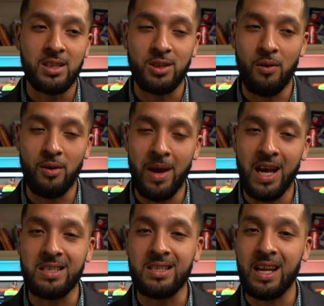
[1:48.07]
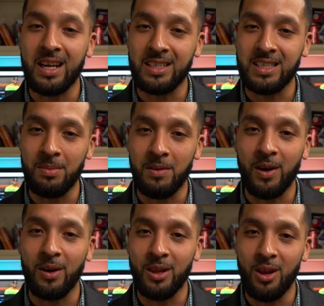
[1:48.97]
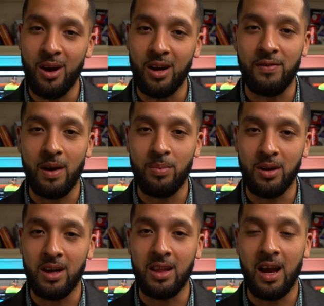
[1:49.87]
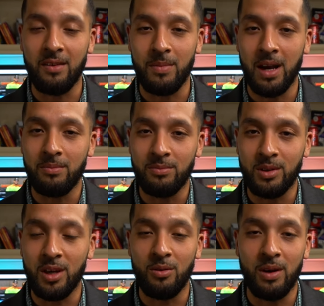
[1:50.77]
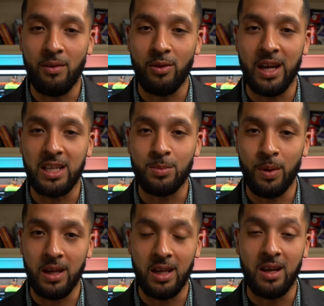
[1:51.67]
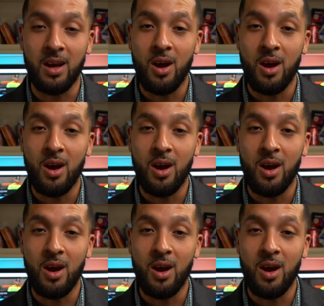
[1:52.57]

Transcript: so I would imagine it's not gonna take me very long if I put a lot of my you know everyday spending